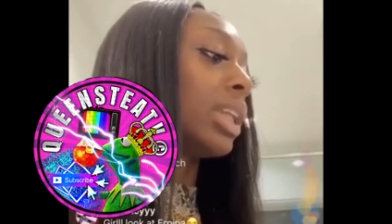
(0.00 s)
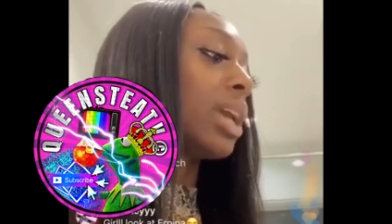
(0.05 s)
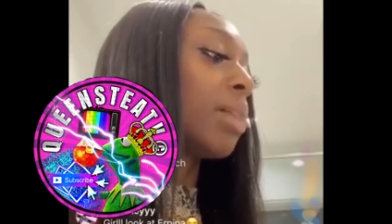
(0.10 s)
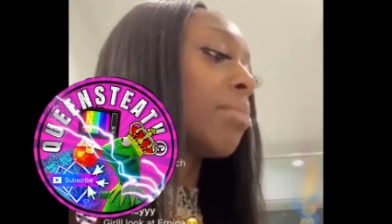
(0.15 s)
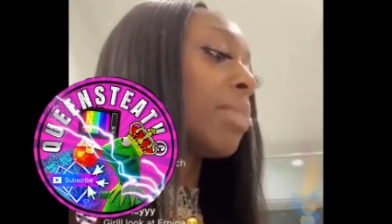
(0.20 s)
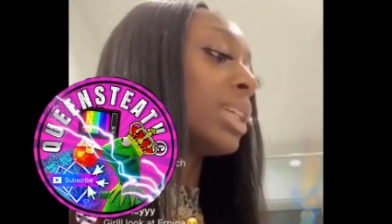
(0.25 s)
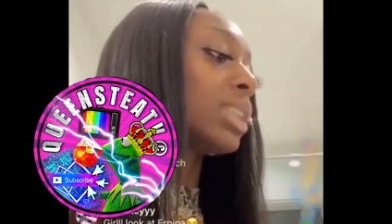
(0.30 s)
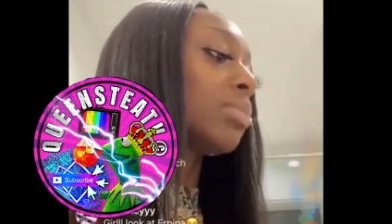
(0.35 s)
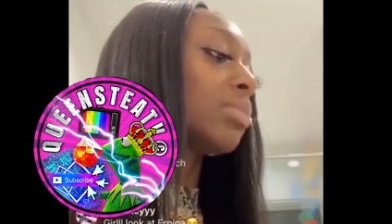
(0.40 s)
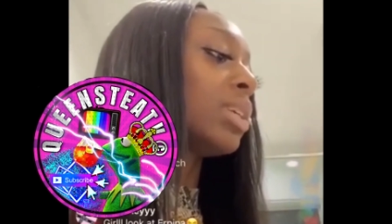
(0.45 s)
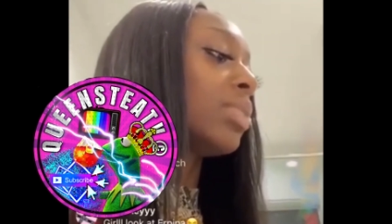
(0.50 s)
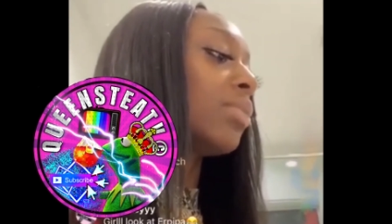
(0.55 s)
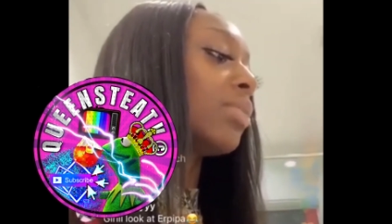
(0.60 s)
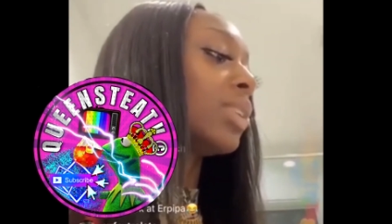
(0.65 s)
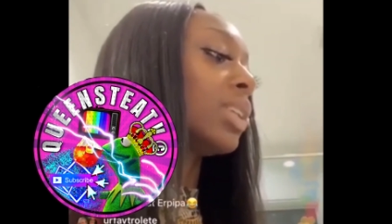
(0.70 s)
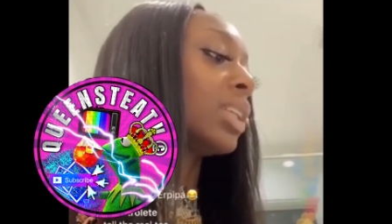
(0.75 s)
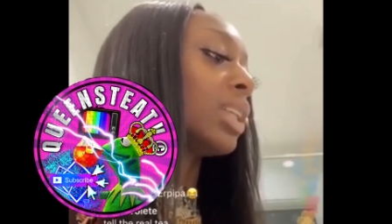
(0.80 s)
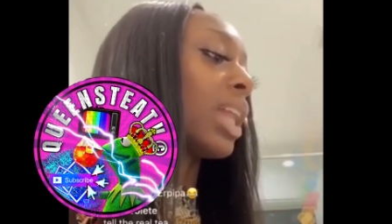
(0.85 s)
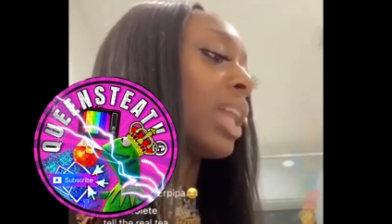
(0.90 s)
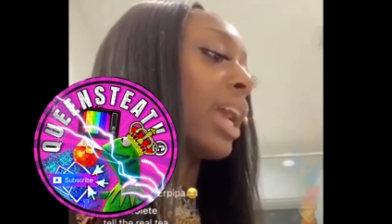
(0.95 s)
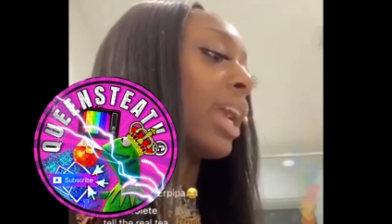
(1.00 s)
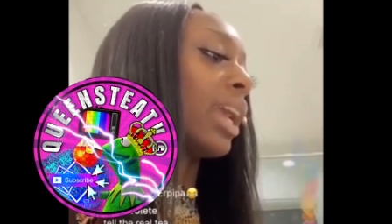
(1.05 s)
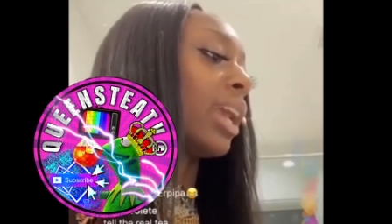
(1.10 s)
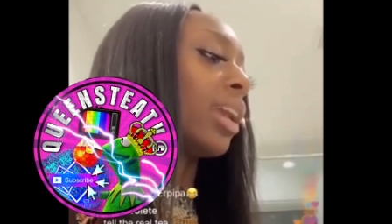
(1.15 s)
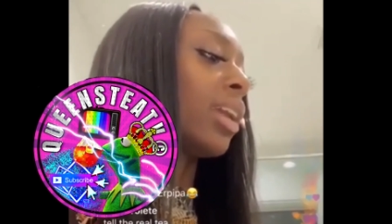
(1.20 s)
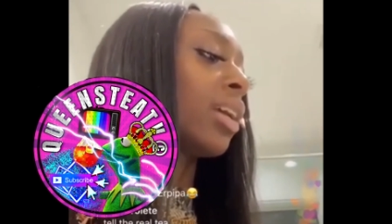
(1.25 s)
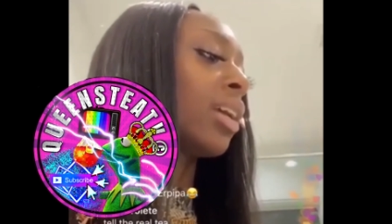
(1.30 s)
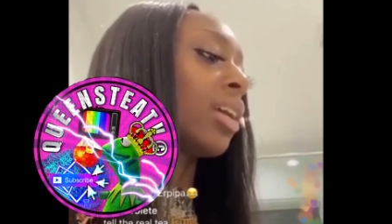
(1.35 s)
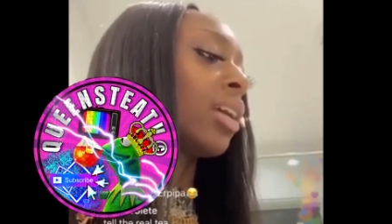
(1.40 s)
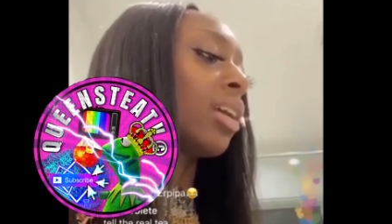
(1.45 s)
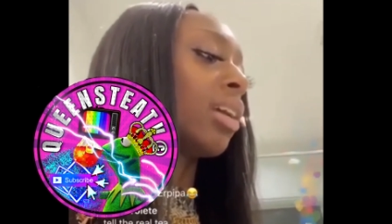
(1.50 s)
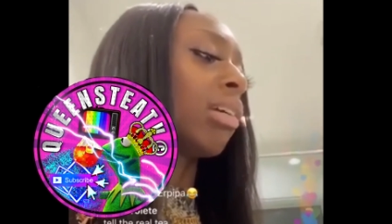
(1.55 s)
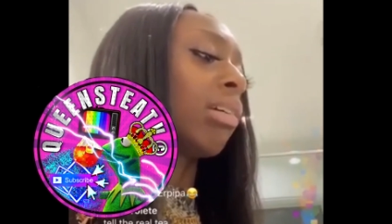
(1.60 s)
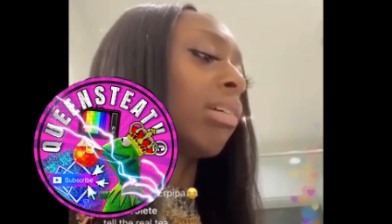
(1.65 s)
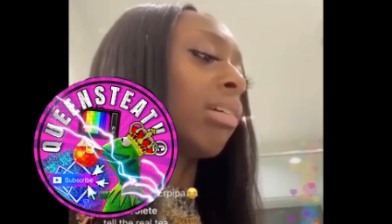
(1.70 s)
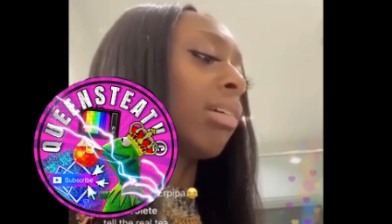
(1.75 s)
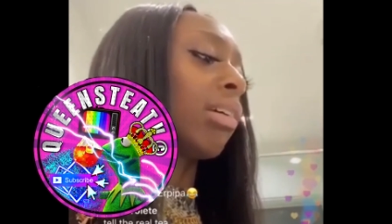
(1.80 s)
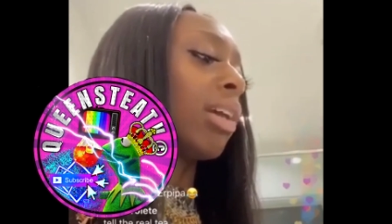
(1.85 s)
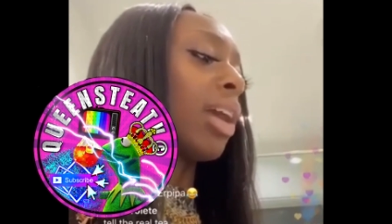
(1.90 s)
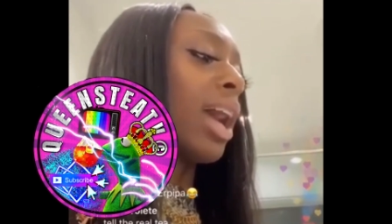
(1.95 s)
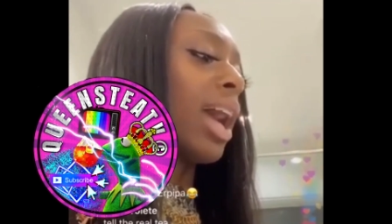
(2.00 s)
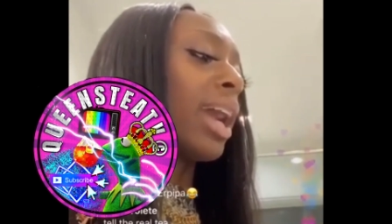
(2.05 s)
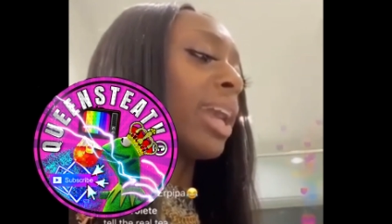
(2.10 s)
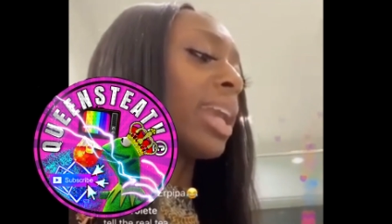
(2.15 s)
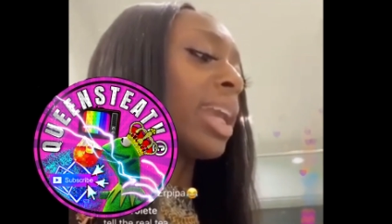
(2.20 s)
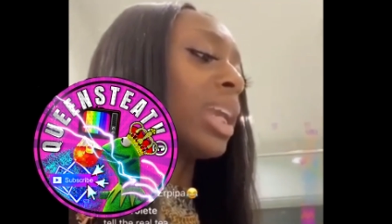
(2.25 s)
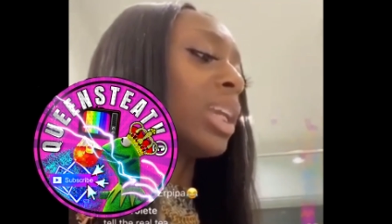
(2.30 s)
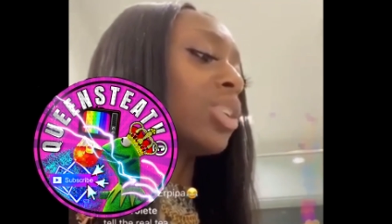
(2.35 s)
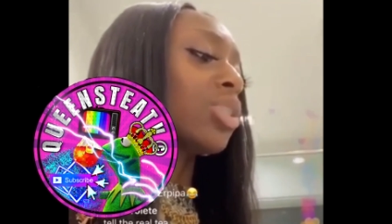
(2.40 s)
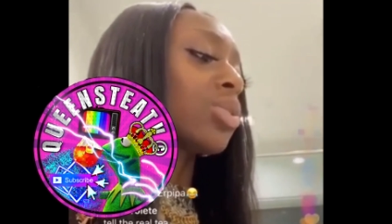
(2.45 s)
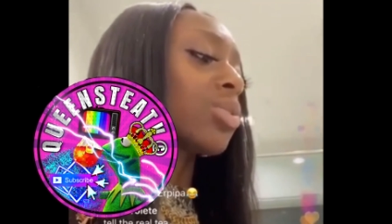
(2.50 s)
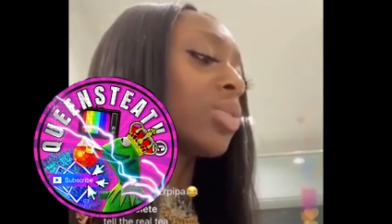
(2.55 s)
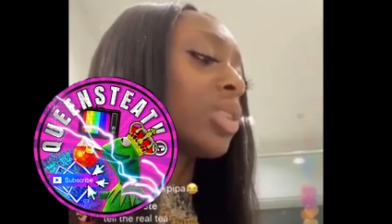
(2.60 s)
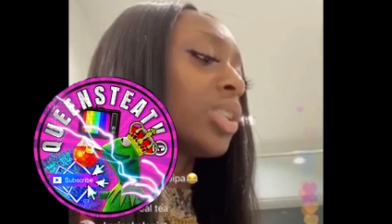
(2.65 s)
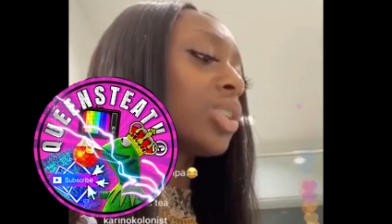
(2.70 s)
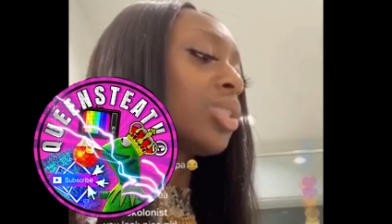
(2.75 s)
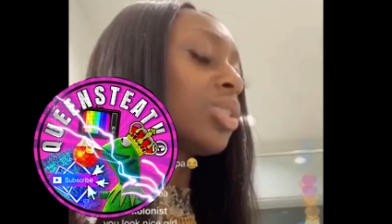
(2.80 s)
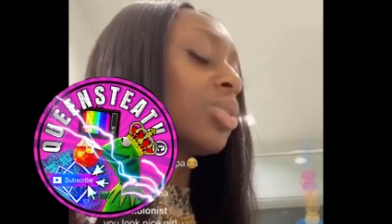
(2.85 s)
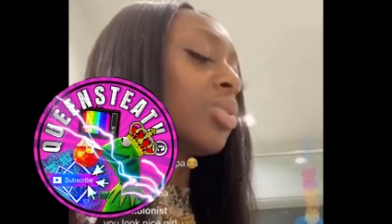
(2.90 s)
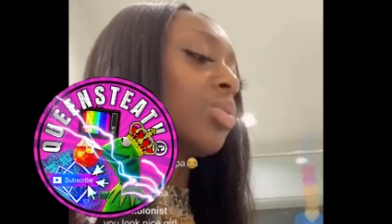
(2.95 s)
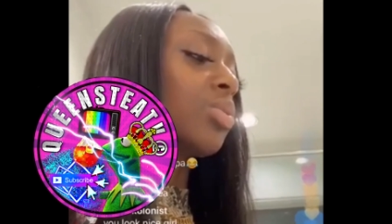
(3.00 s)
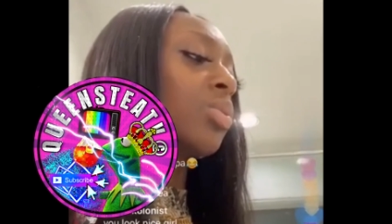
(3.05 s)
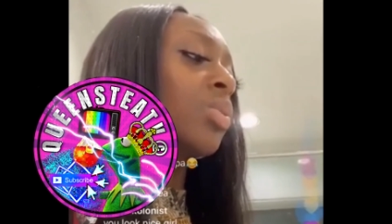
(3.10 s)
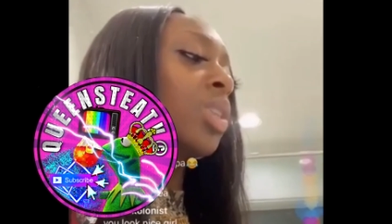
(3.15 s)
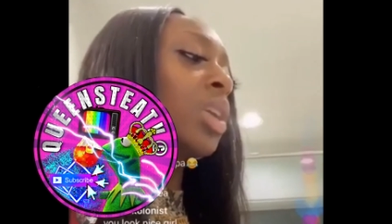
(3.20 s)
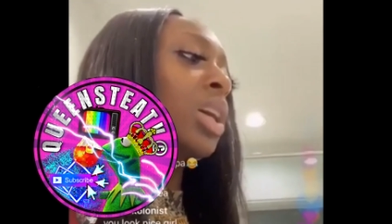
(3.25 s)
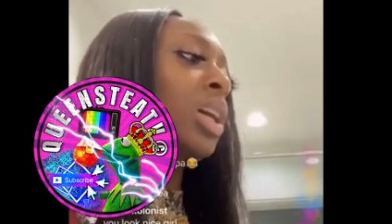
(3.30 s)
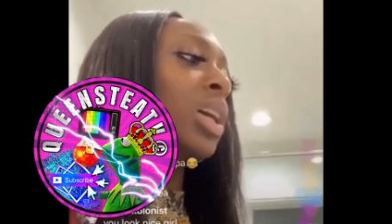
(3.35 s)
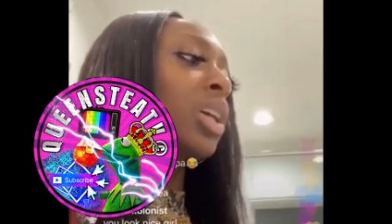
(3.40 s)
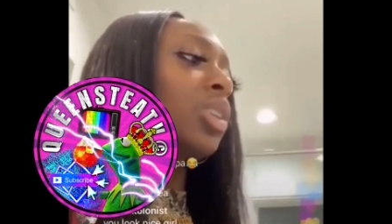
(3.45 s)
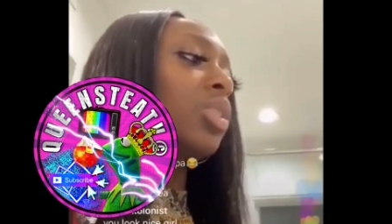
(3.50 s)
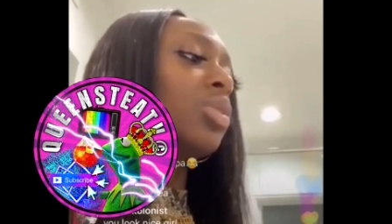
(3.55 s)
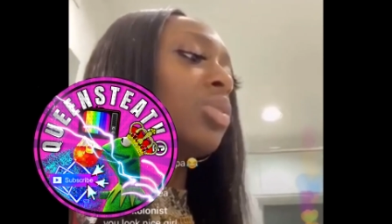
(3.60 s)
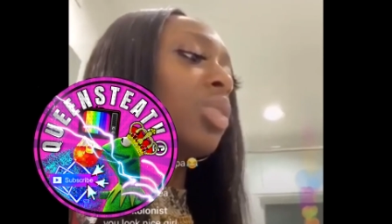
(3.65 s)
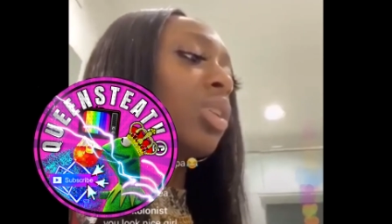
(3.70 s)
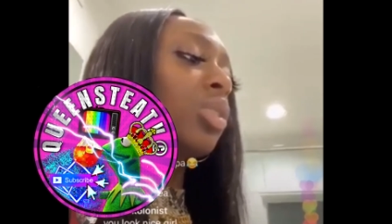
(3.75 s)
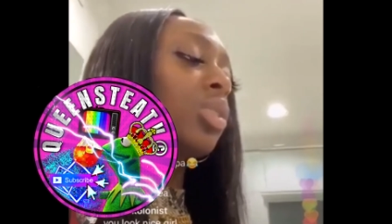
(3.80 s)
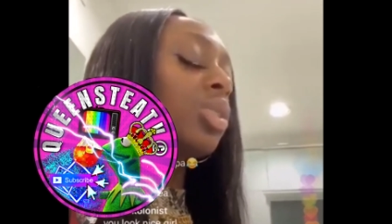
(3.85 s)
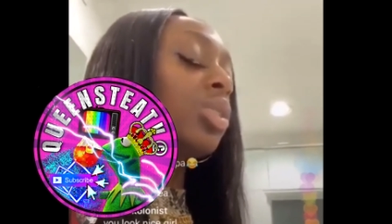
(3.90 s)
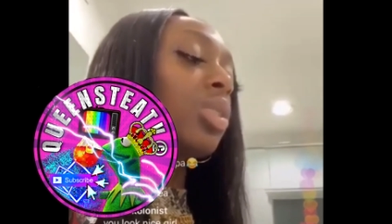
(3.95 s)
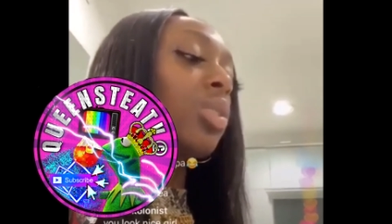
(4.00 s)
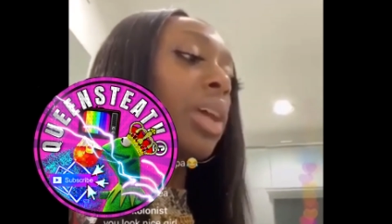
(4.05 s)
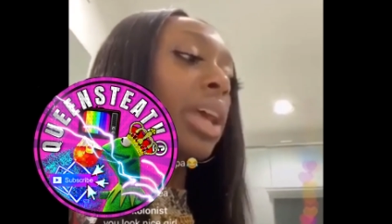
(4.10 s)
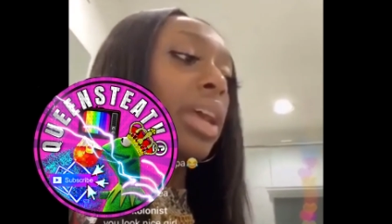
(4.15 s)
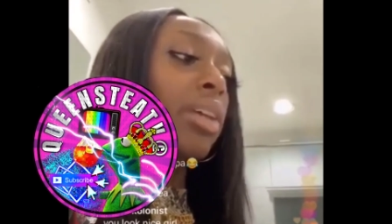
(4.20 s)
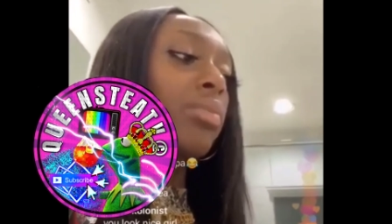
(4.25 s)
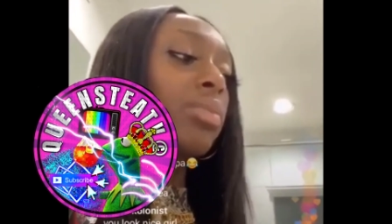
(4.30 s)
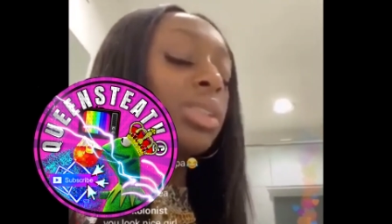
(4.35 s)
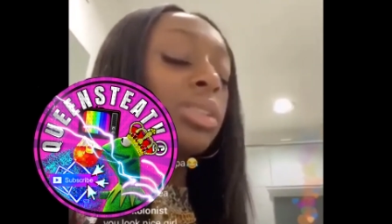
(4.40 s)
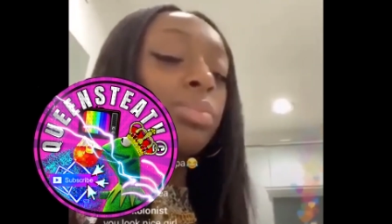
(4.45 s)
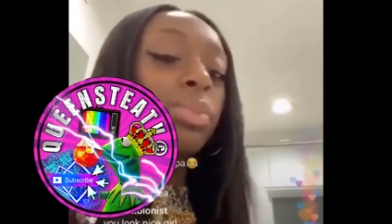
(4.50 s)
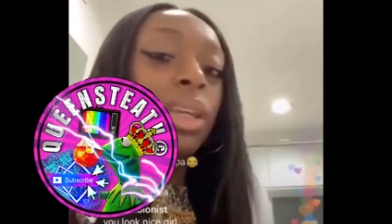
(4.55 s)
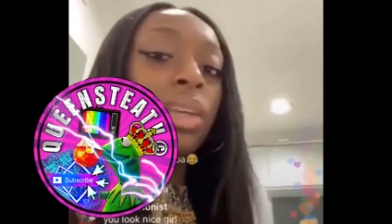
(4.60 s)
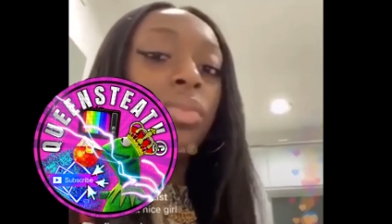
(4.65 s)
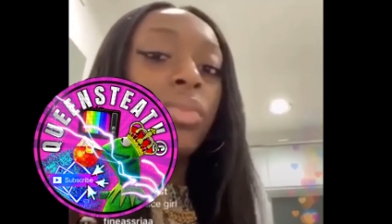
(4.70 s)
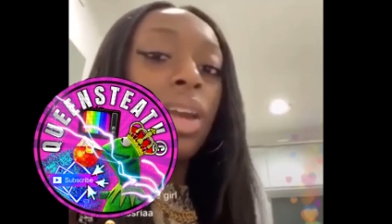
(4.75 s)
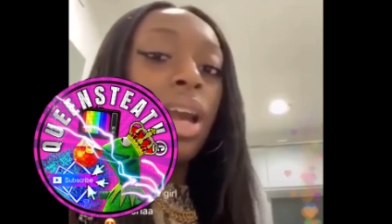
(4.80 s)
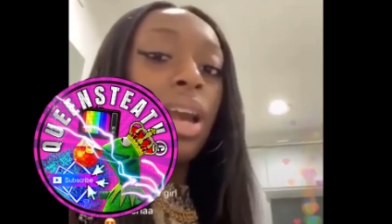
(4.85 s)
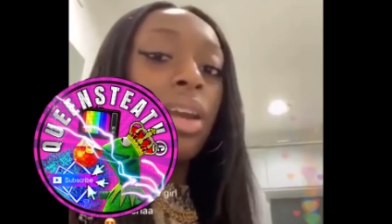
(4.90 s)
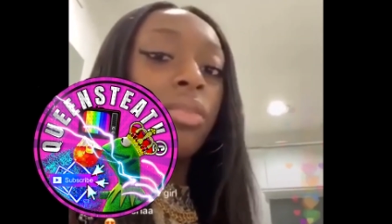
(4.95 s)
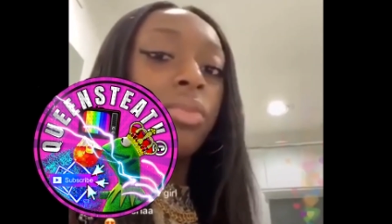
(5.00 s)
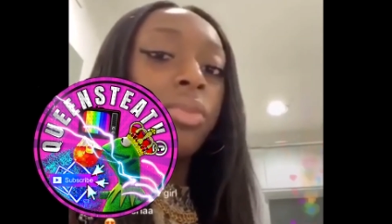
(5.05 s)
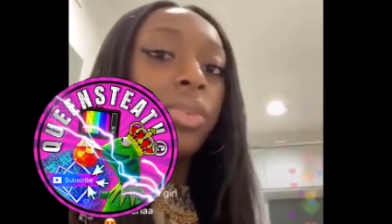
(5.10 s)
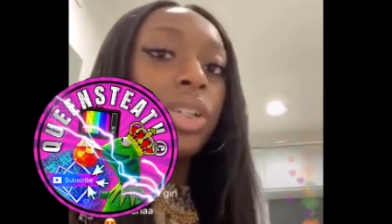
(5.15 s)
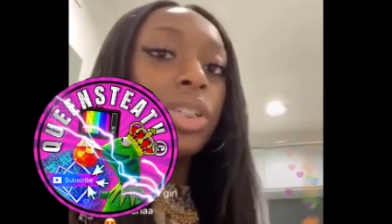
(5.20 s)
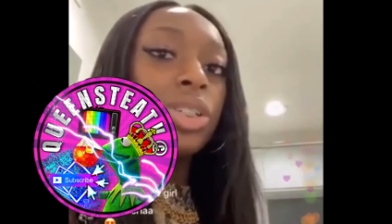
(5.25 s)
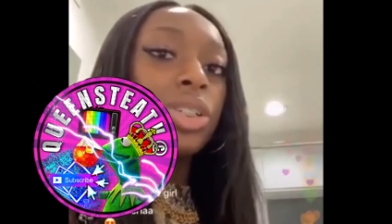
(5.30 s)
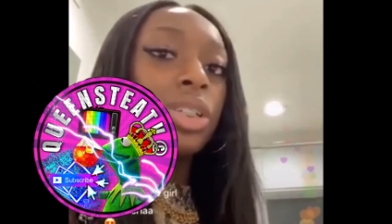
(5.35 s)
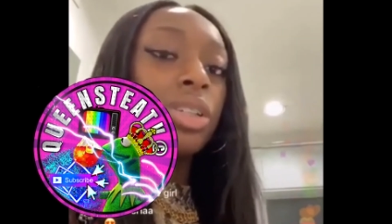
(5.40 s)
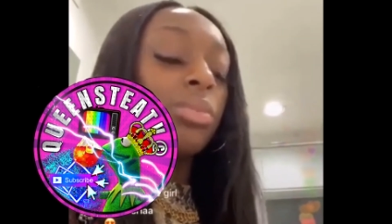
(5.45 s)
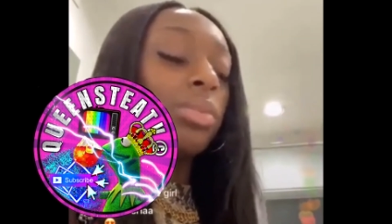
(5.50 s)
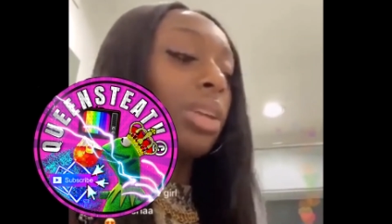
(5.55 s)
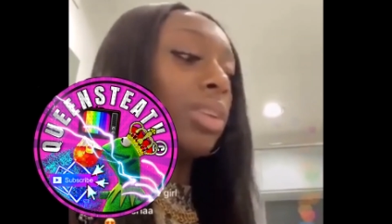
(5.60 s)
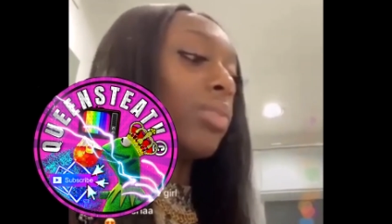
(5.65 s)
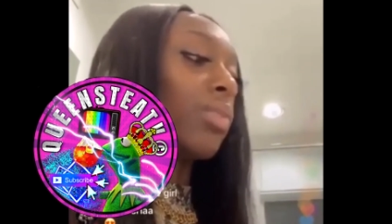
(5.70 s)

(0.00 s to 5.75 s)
That makes me feel like I can't trust you you know, you don't have respect for our friendship.